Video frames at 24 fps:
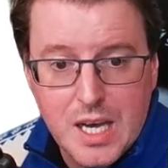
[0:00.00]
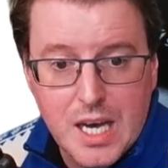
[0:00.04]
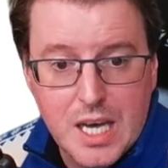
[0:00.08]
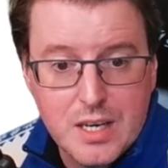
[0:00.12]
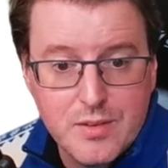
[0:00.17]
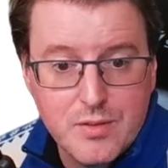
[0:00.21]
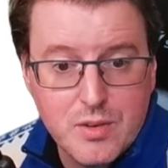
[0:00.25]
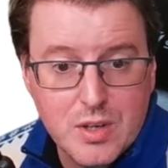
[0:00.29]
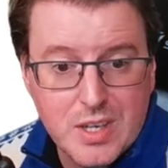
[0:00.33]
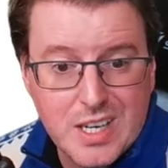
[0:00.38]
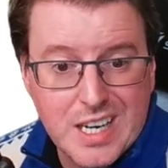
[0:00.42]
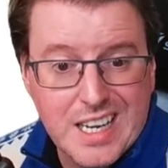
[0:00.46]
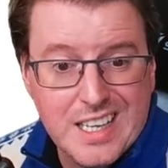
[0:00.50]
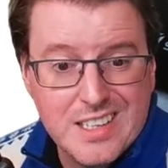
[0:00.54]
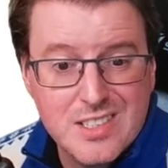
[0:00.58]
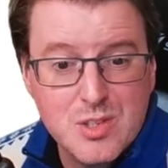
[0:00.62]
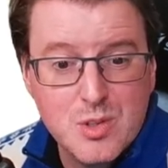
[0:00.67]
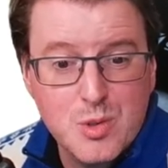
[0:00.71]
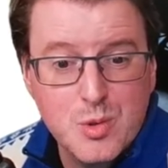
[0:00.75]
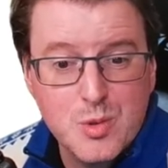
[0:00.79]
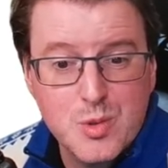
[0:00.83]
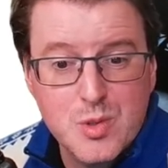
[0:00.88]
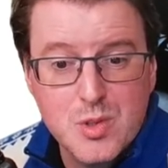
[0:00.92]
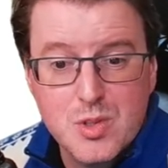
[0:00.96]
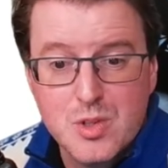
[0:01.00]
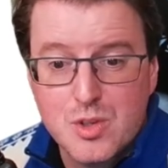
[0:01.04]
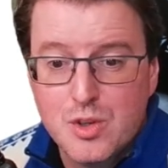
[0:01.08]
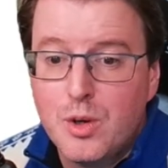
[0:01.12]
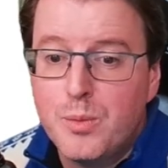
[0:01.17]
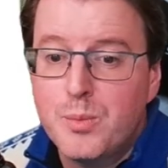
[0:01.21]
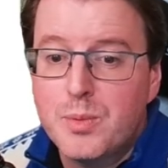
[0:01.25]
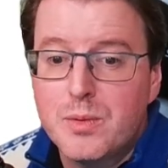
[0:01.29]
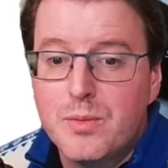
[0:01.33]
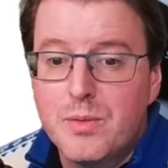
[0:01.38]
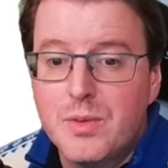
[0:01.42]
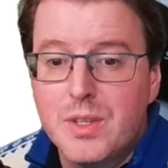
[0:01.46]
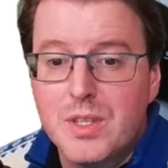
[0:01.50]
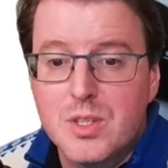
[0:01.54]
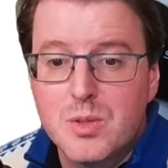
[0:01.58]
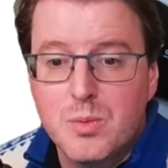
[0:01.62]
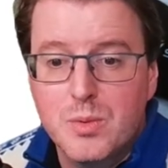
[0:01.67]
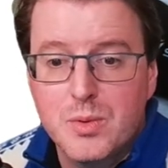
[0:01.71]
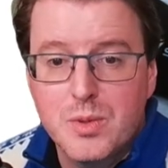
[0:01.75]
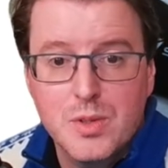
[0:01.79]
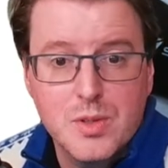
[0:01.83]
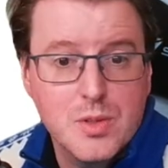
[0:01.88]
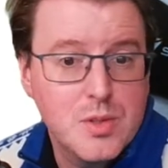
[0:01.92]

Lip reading: and I've got a class called stopped for this one